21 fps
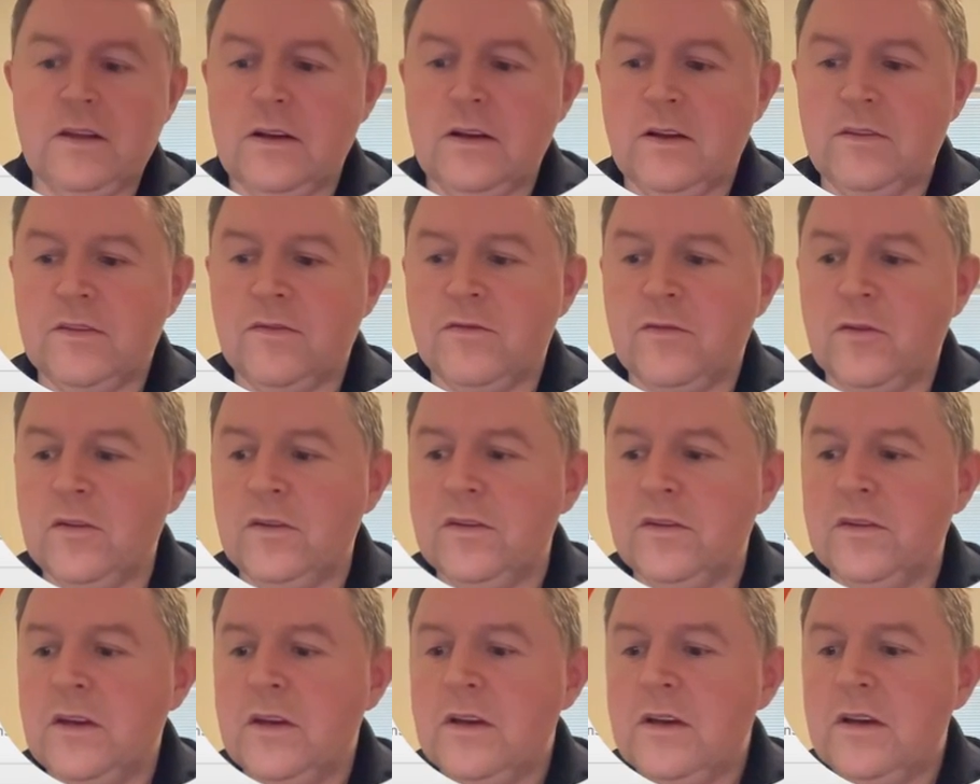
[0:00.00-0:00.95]
at the
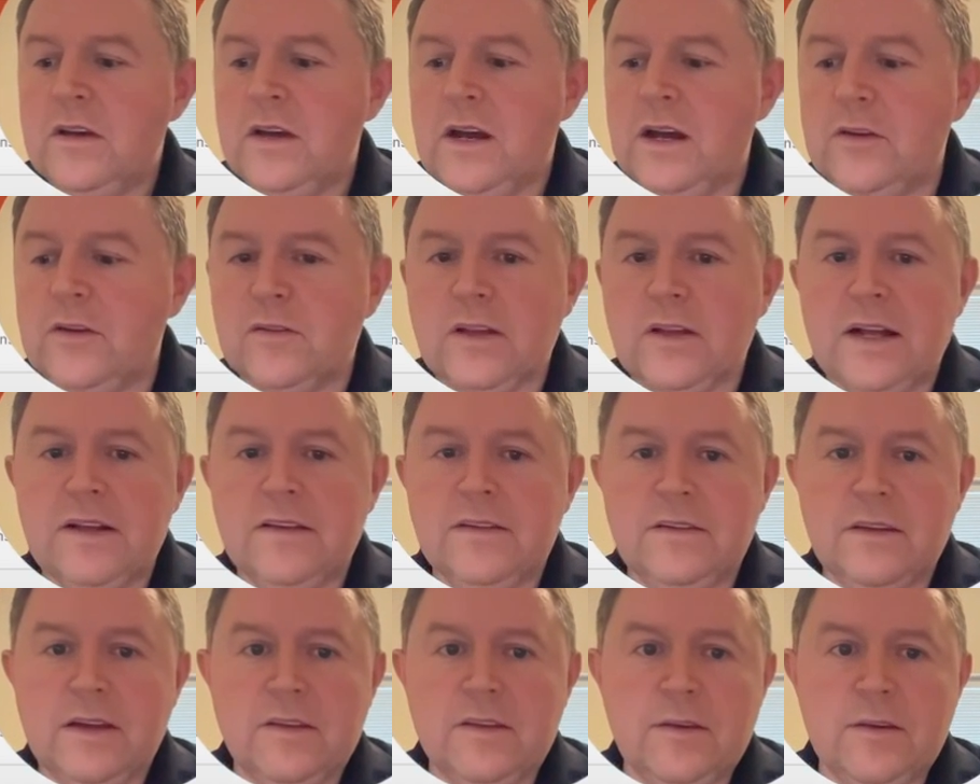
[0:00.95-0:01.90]
front and there's
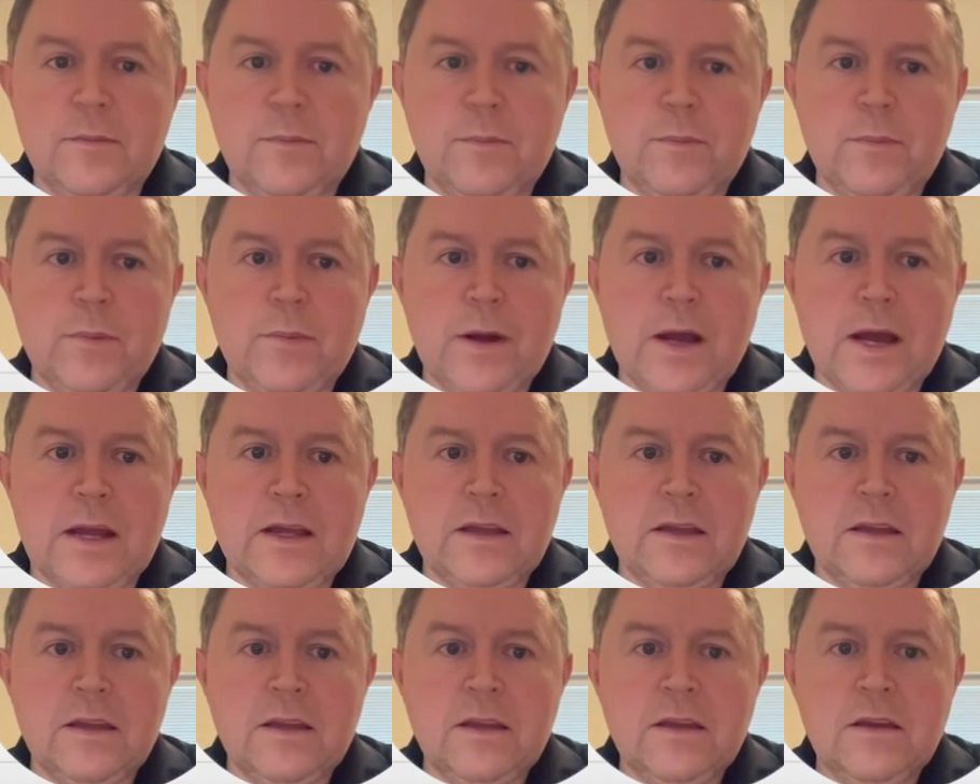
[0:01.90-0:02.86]
lights at the back,